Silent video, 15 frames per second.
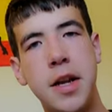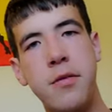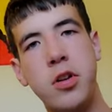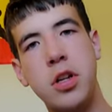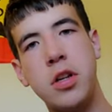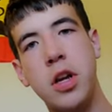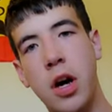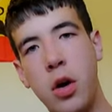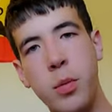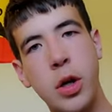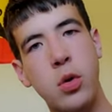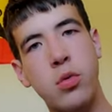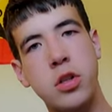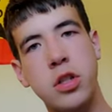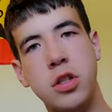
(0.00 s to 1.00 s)
even tell me
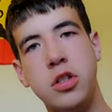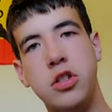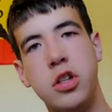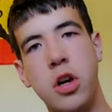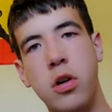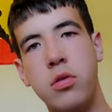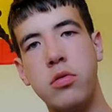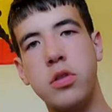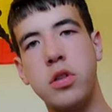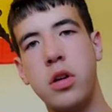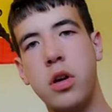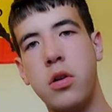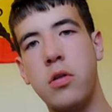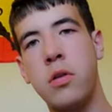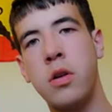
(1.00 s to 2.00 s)
it was a joke.
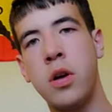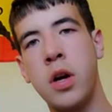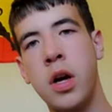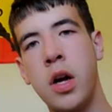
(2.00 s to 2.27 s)
So